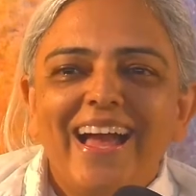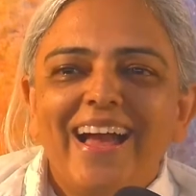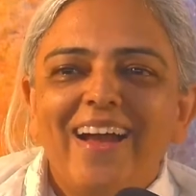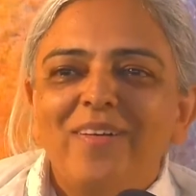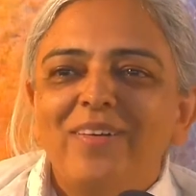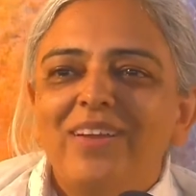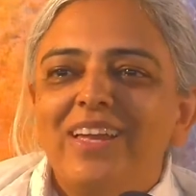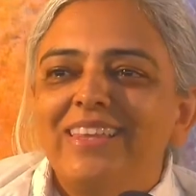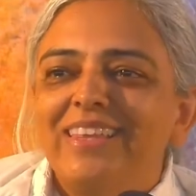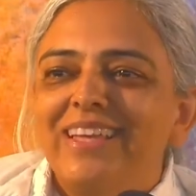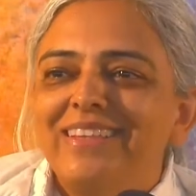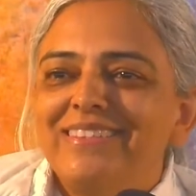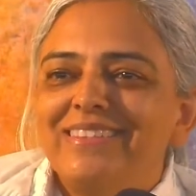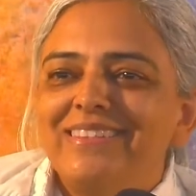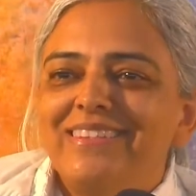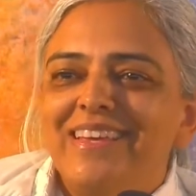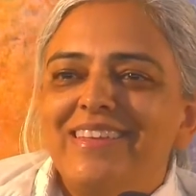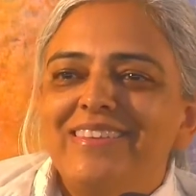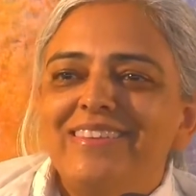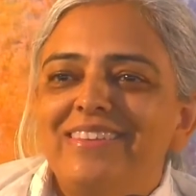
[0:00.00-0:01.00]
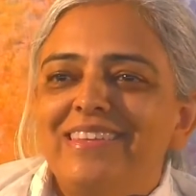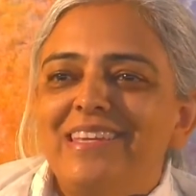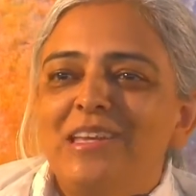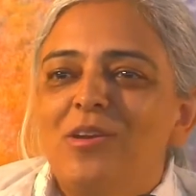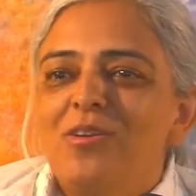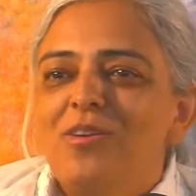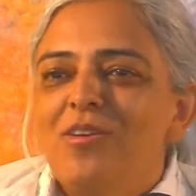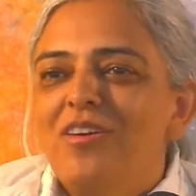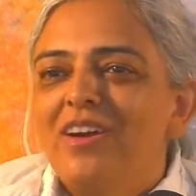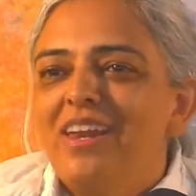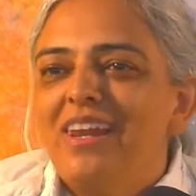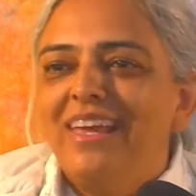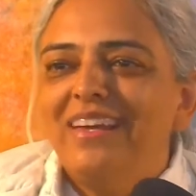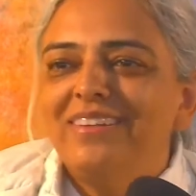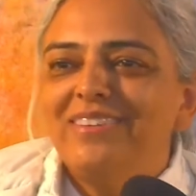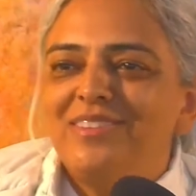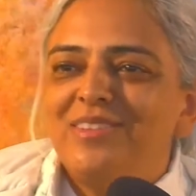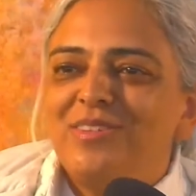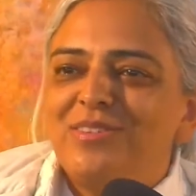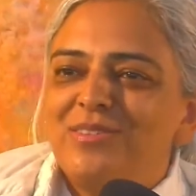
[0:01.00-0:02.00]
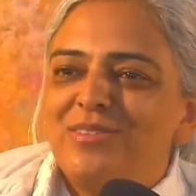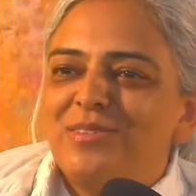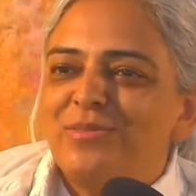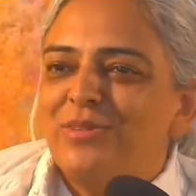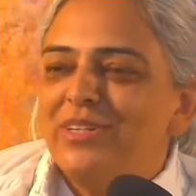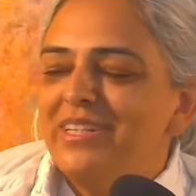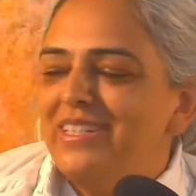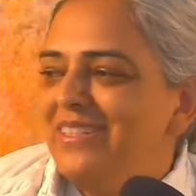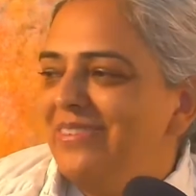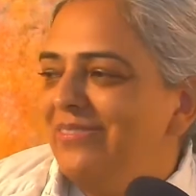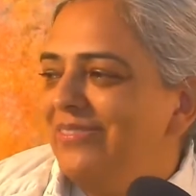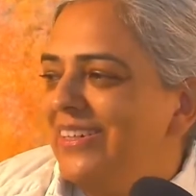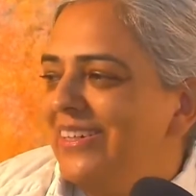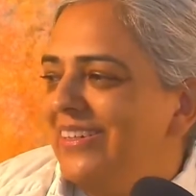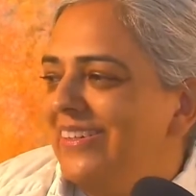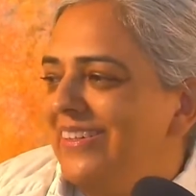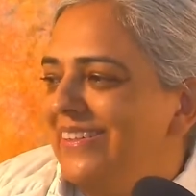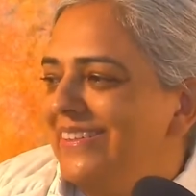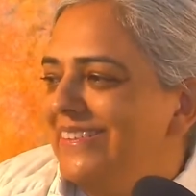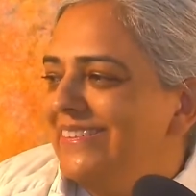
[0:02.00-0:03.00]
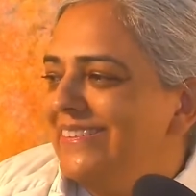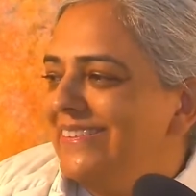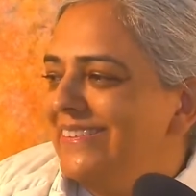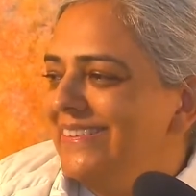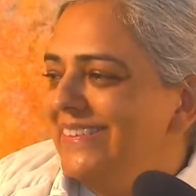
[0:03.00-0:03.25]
Okay, that's another thing. You're not allowed to use the word difficult.